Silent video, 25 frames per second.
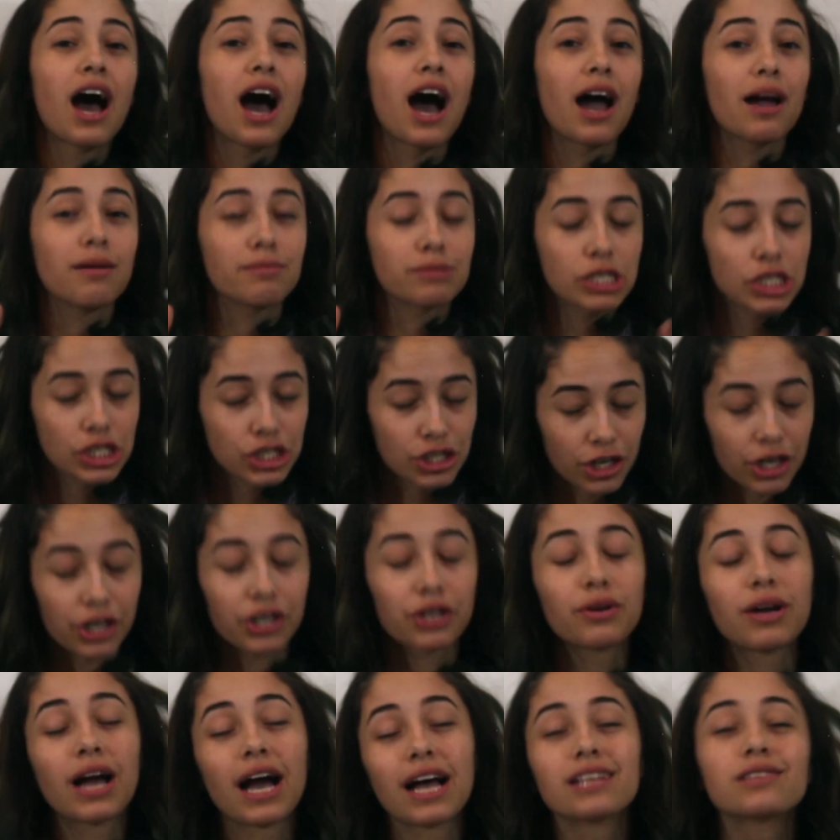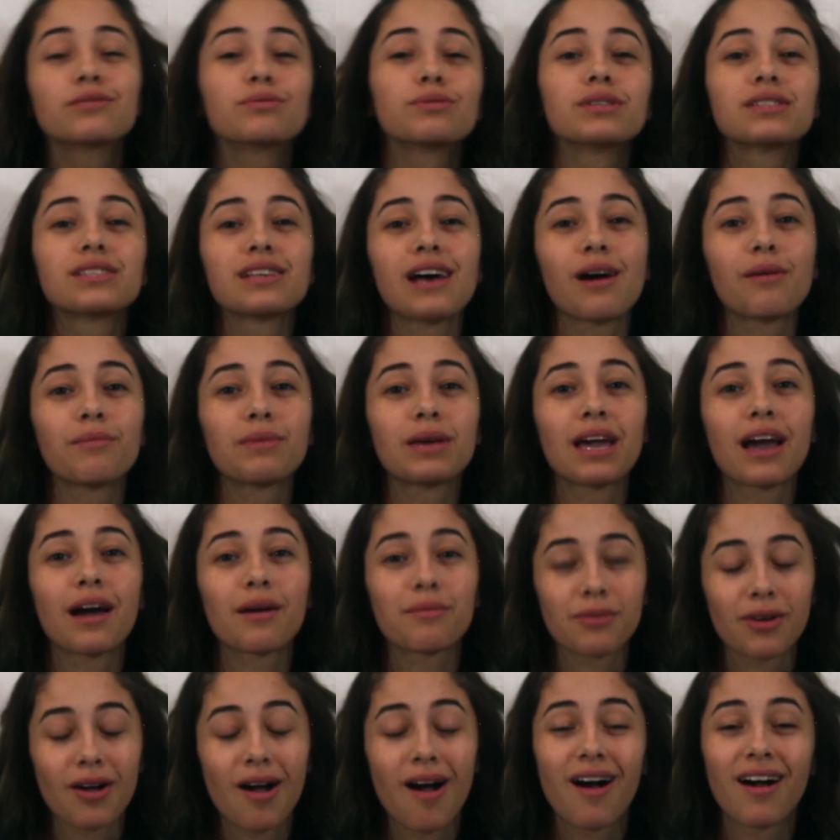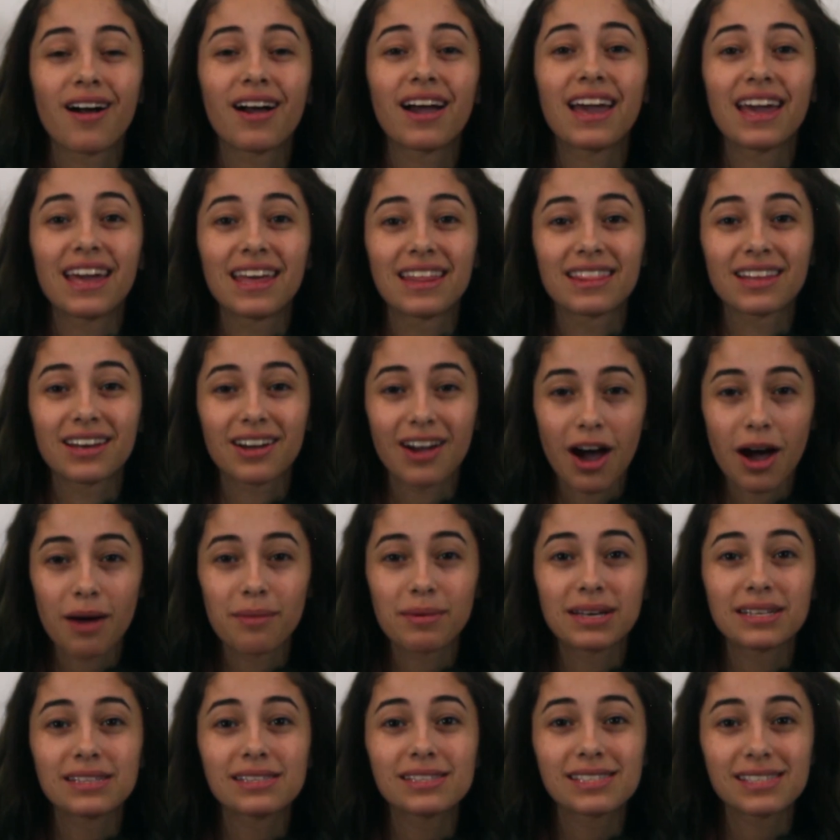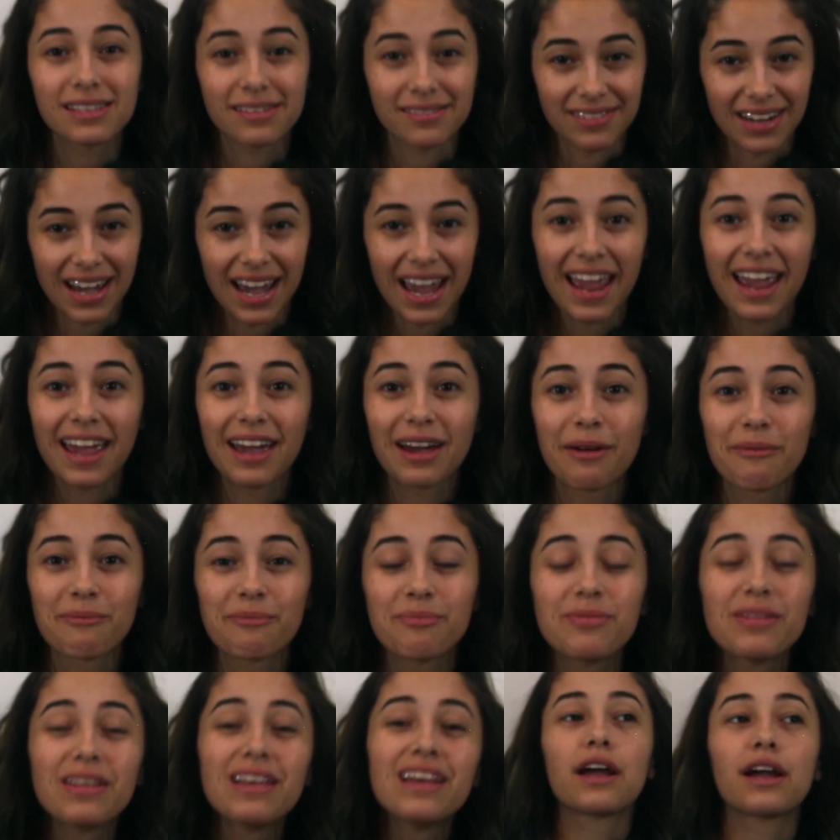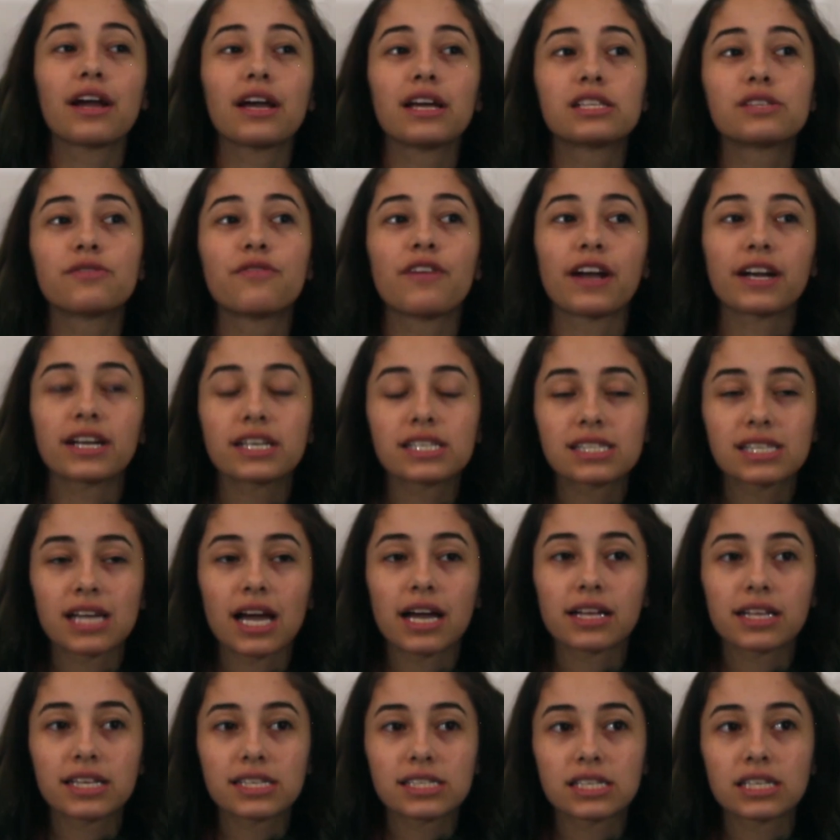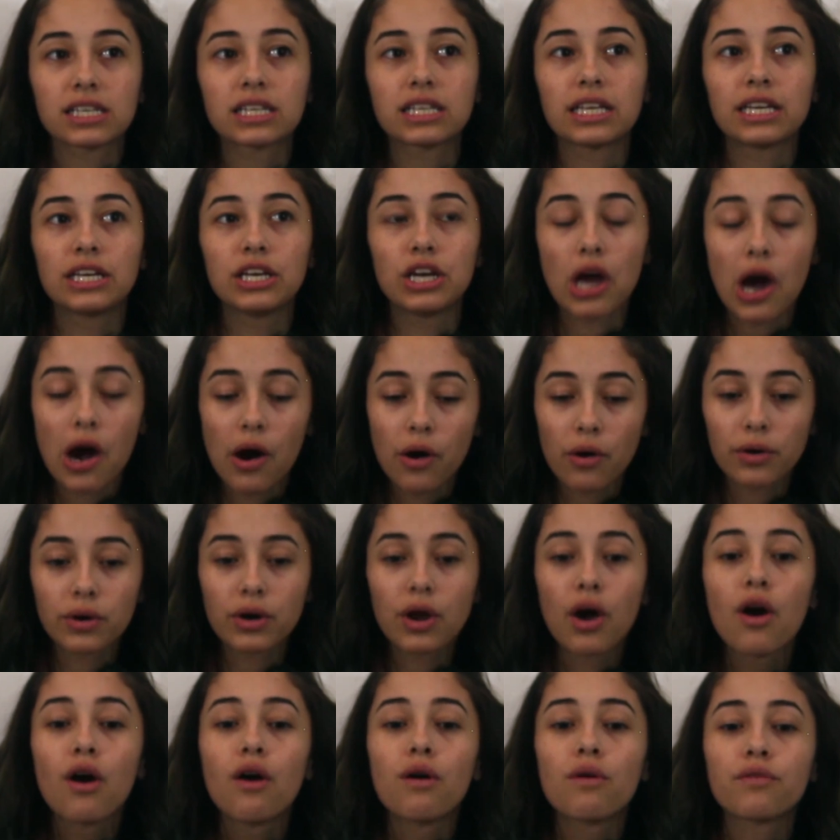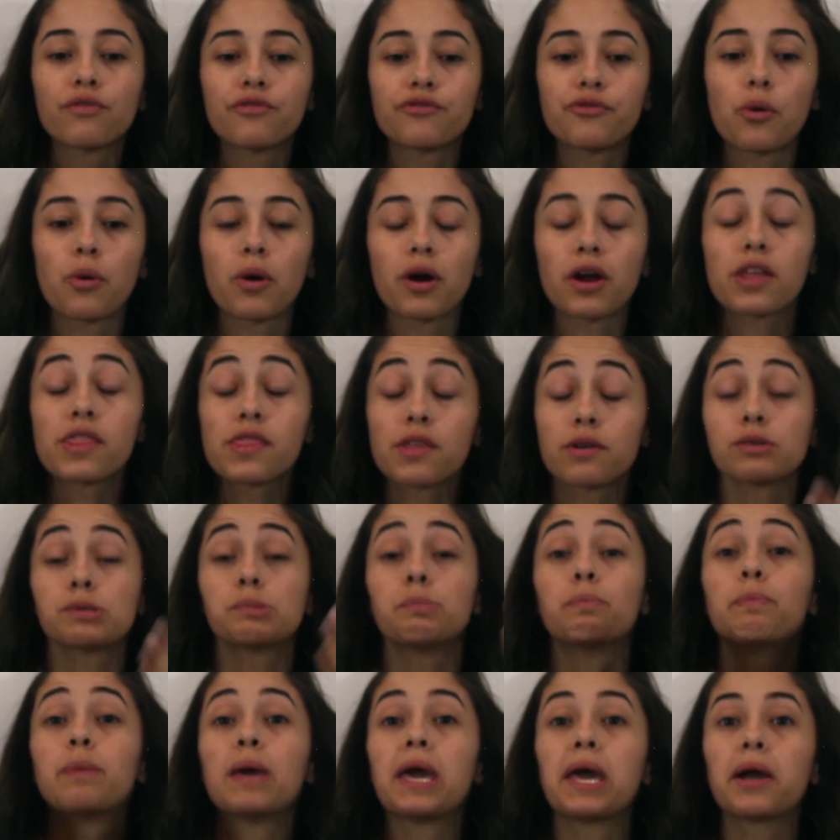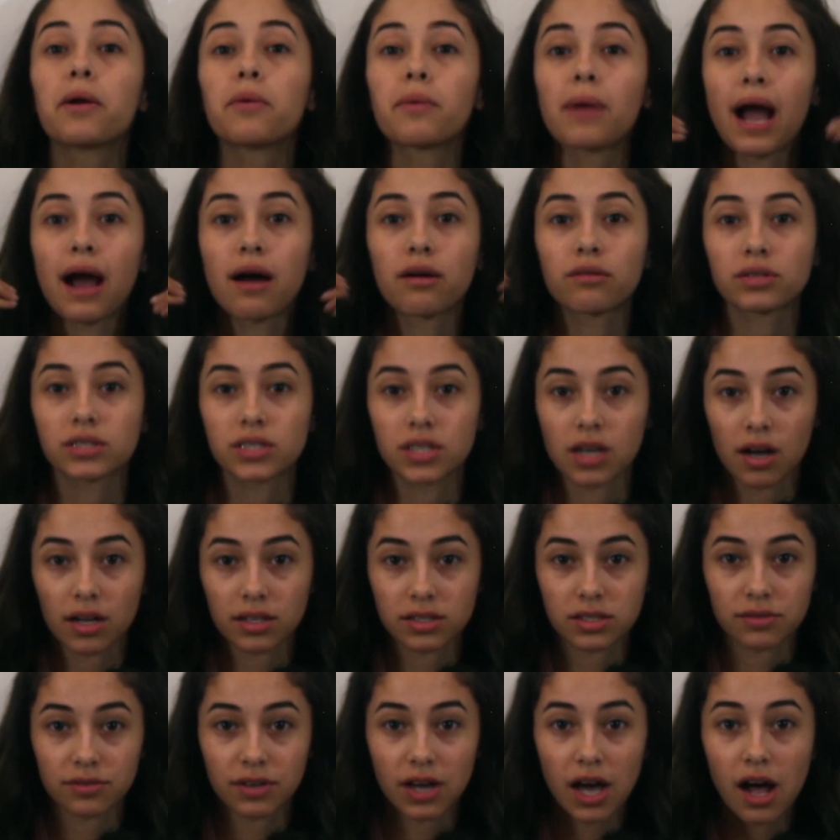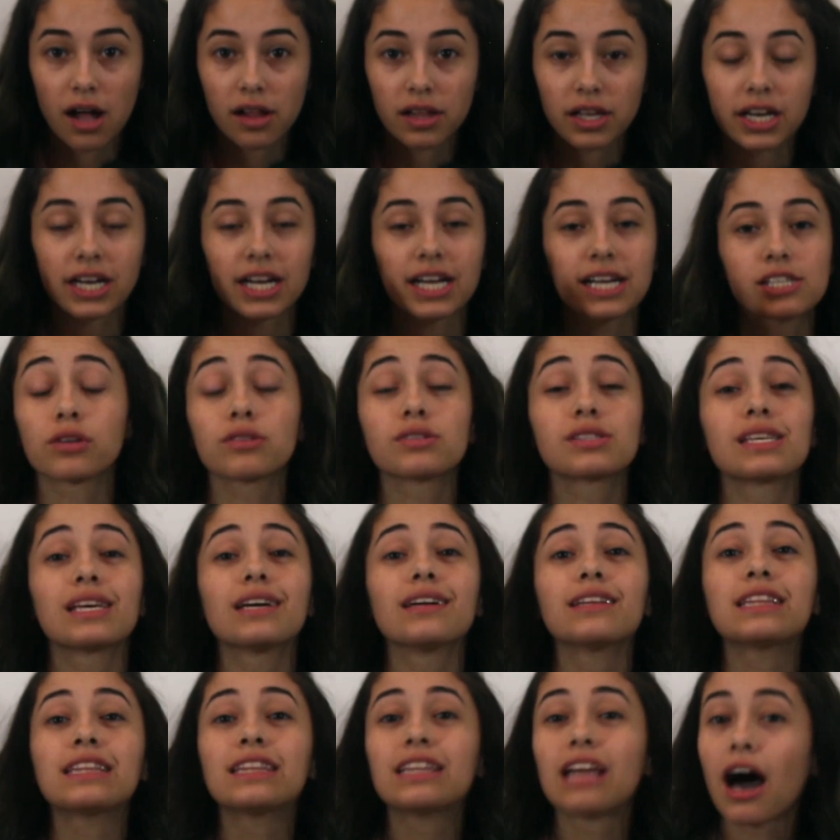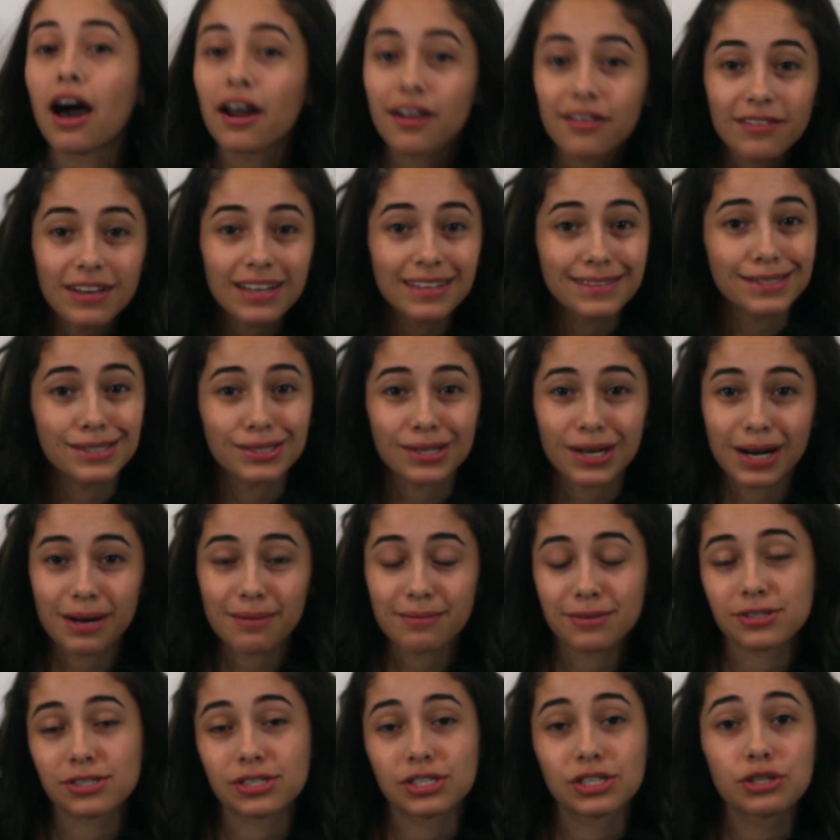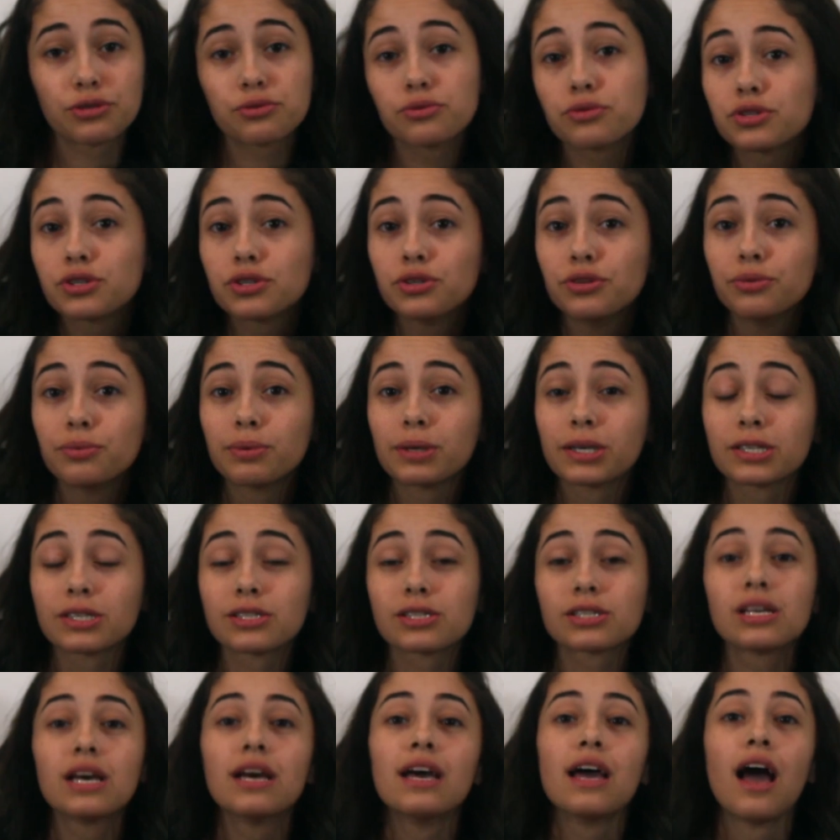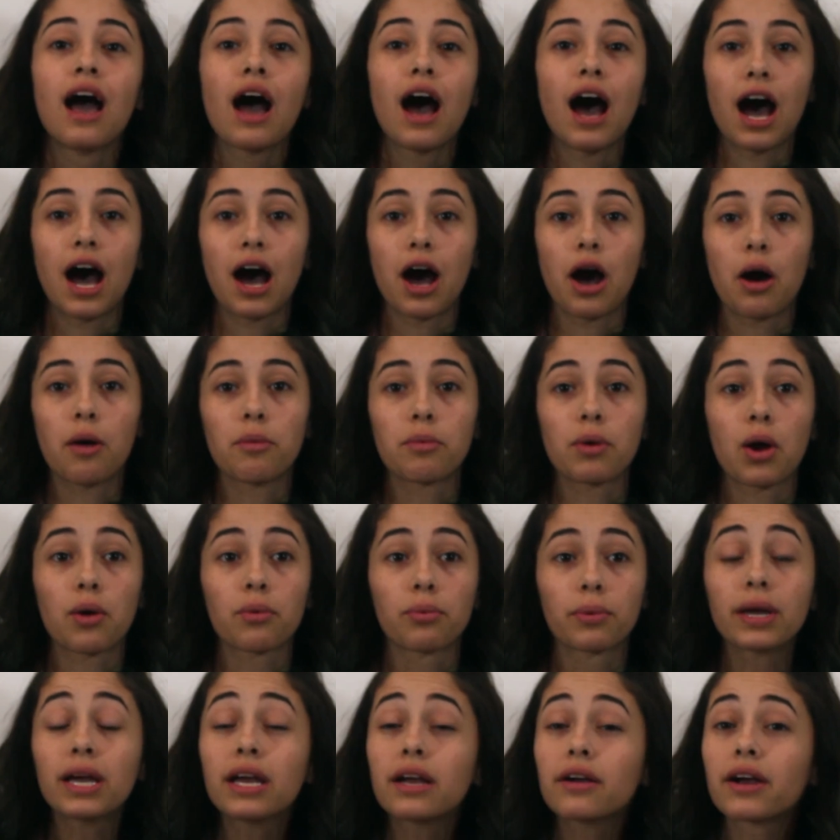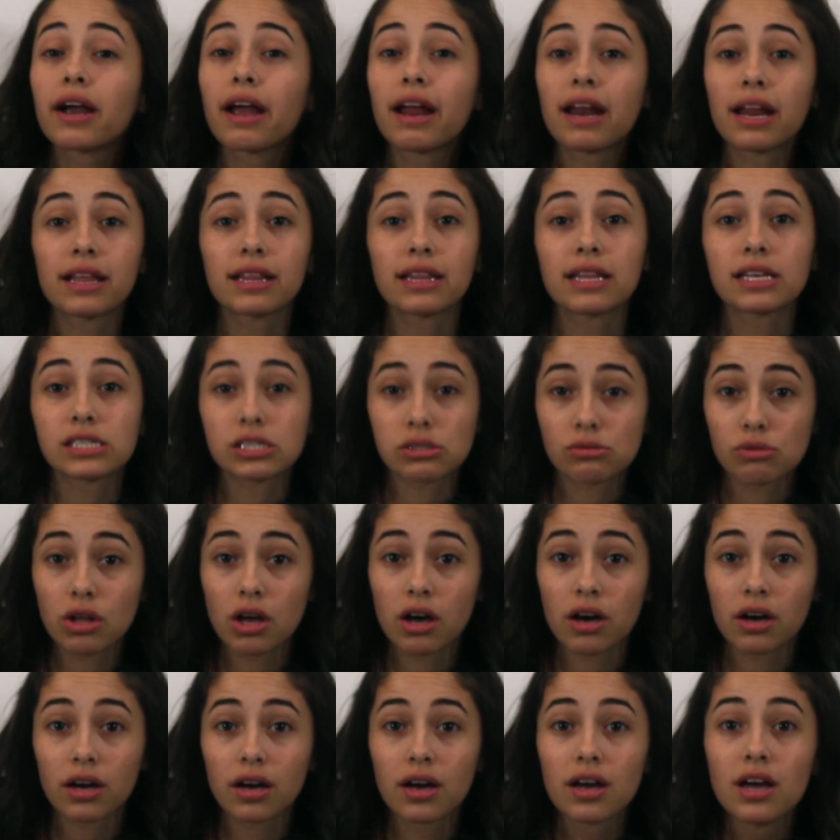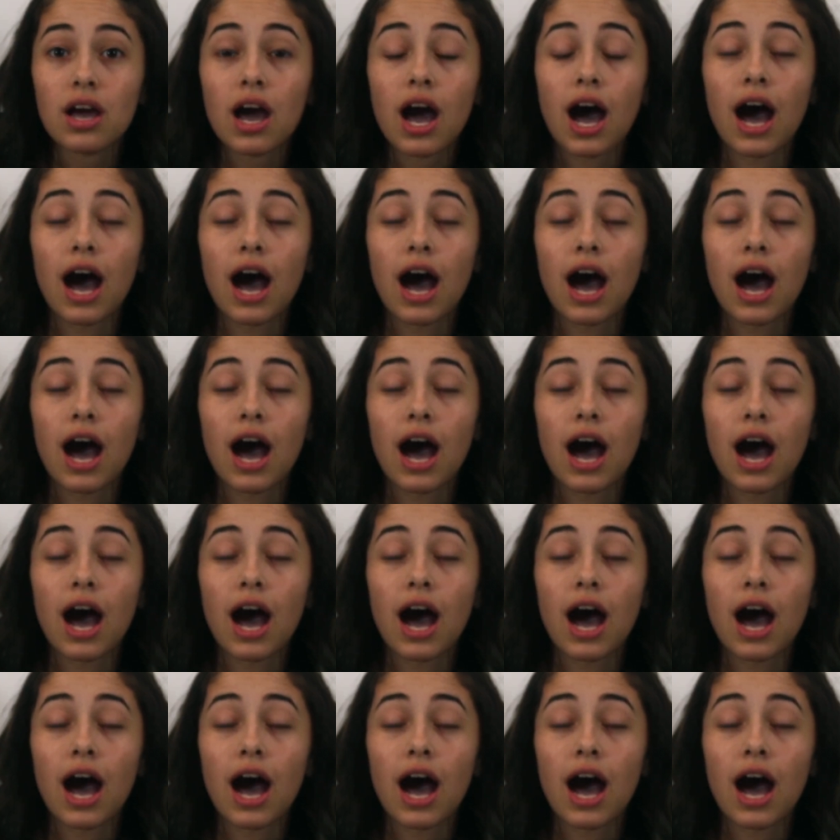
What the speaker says: I'm sure you guys will tell me I'm wrong in the comments if I am. It's very stylistically known for those big round dots of color. And you'll see a lot of Instagrammers and YouTubers recreating this look.